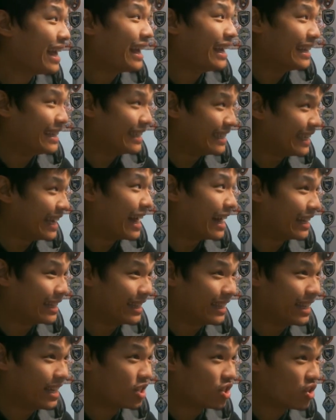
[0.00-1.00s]
yeah,
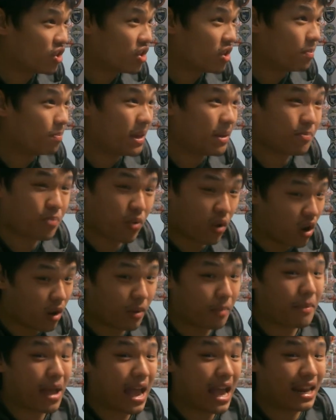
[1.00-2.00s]
this could be
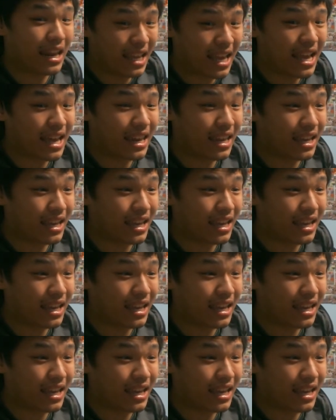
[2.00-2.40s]
problematic heading